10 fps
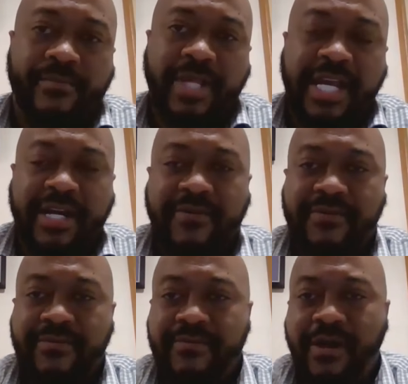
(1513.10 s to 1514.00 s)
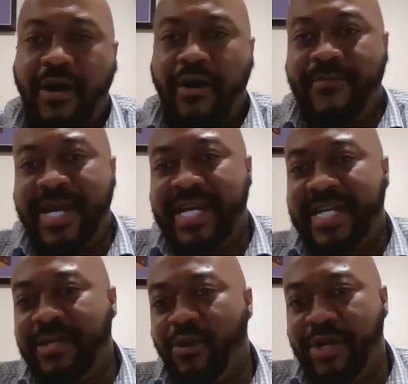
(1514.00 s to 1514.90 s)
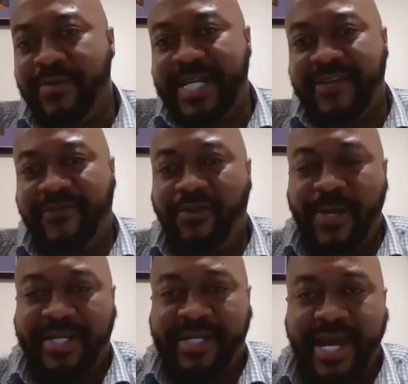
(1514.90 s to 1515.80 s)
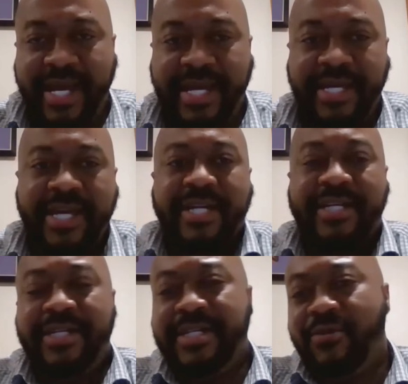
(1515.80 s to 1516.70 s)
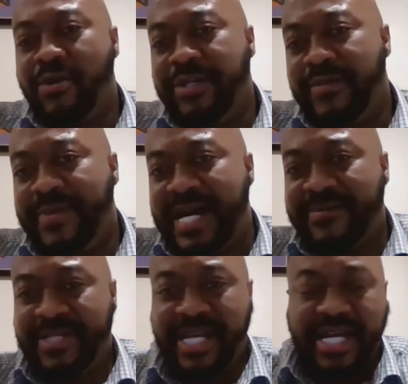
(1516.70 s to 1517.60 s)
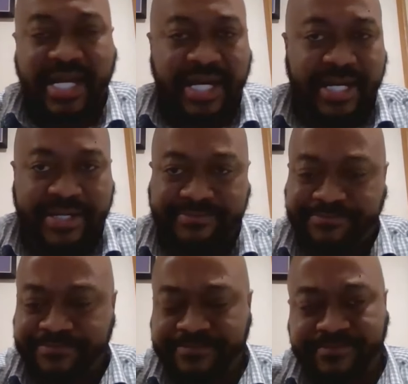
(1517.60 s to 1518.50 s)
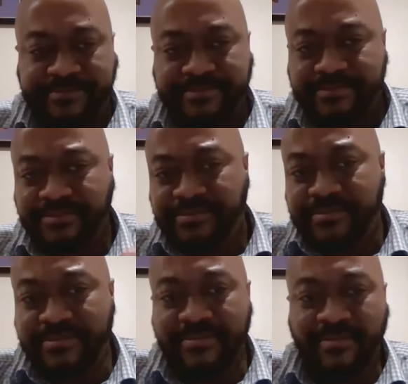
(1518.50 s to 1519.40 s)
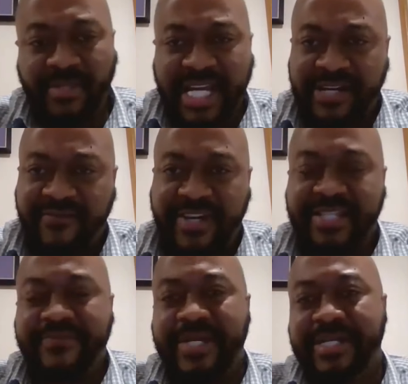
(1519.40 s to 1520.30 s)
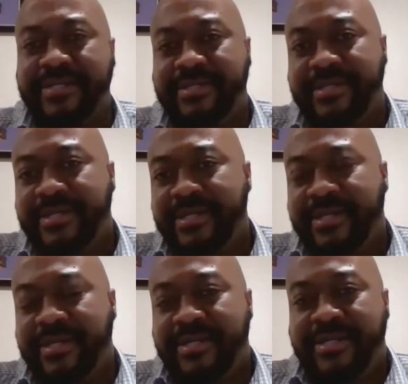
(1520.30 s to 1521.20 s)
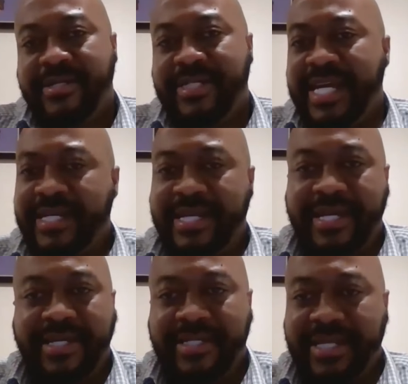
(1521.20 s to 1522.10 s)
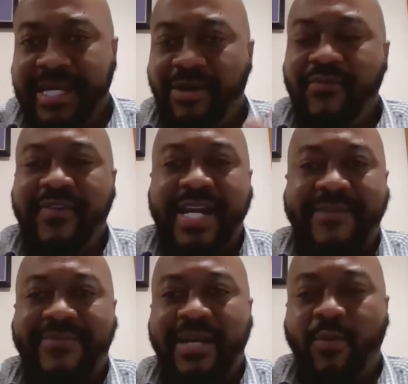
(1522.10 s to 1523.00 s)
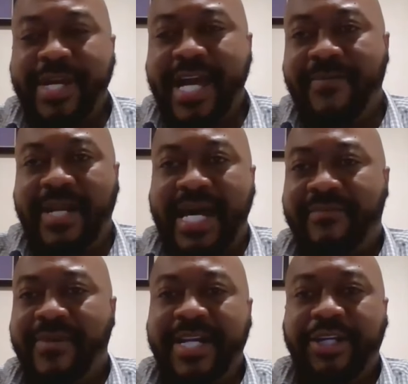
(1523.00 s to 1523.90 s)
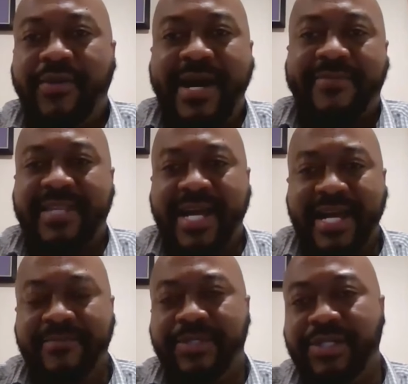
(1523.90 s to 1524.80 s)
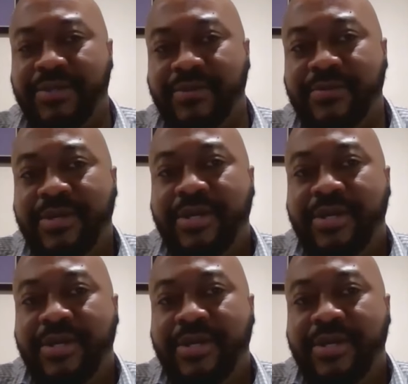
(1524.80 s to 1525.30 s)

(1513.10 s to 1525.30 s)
You know? Oh man, they worry about the 401k, they worried about their um their investment. They, they, they don't even have time. When you have a lot of money, you don't have time to